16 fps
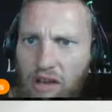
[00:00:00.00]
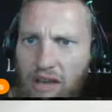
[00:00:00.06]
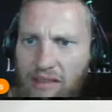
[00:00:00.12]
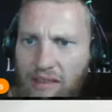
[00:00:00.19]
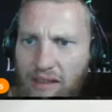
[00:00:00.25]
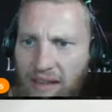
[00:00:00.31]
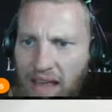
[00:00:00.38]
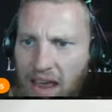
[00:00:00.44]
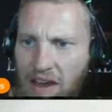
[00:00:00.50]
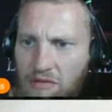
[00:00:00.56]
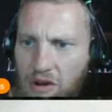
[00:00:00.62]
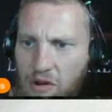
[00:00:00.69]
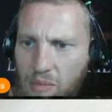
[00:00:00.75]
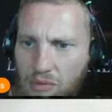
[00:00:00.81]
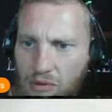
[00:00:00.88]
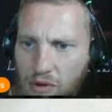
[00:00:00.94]
at the Land
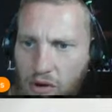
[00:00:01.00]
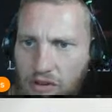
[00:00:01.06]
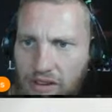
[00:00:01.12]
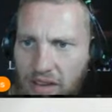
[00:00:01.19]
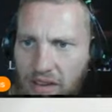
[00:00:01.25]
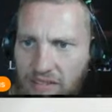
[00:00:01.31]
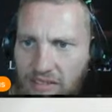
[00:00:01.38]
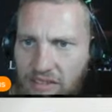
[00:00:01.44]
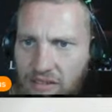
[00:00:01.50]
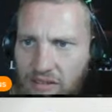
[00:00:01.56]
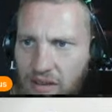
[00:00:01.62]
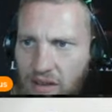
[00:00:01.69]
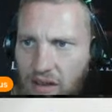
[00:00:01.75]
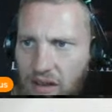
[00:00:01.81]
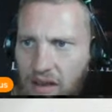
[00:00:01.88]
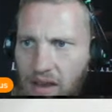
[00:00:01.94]
Raider Proteus
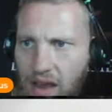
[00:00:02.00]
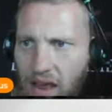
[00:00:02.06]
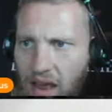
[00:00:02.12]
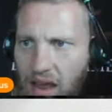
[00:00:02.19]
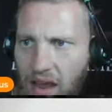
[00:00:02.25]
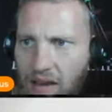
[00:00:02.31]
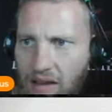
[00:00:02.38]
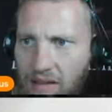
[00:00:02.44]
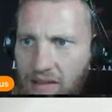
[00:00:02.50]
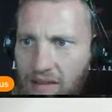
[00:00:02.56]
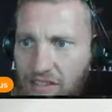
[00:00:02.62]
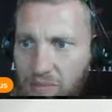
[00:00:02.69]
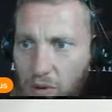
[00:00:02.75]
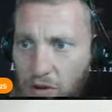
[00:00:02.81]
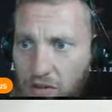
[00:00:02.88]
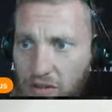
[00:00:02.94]
and the
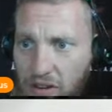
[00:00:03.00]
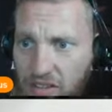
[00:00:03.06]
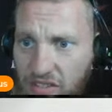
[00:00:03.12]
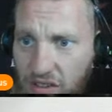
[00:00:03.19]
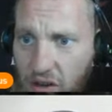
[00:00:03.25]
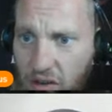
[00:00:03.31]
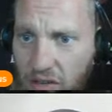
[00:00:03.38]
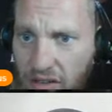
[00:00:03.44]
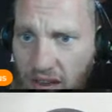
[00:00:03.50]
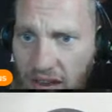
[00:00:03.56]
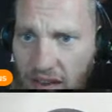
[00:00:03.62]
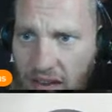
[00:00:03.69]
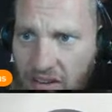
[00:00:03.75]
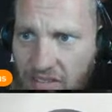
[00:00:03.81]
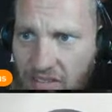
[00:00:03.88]
Spartan assault tank, it's